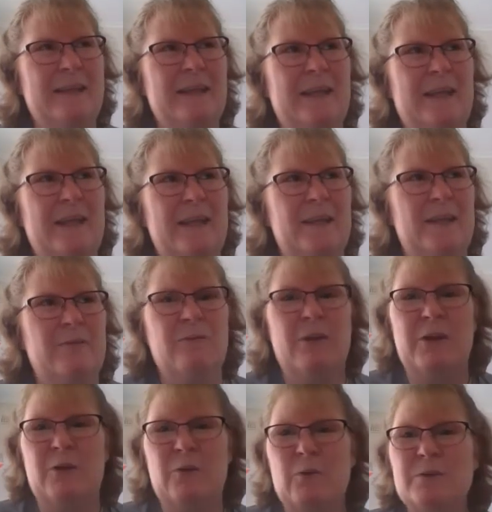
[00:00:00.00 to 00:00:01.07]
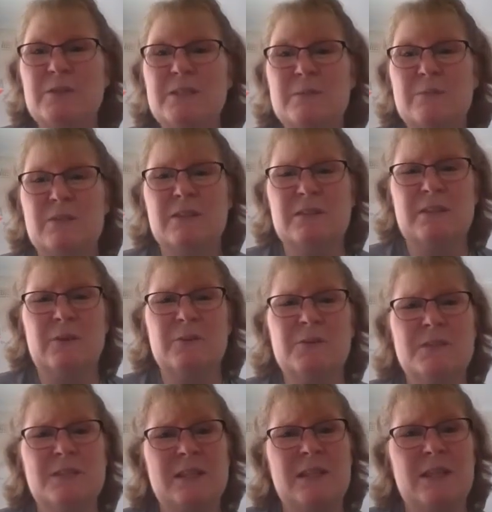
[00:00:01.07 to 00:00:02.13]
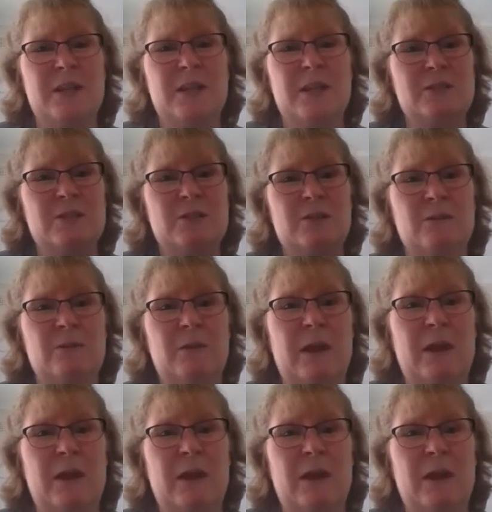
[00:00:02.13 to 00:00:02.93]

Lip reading: And I run an autism consultancy that I do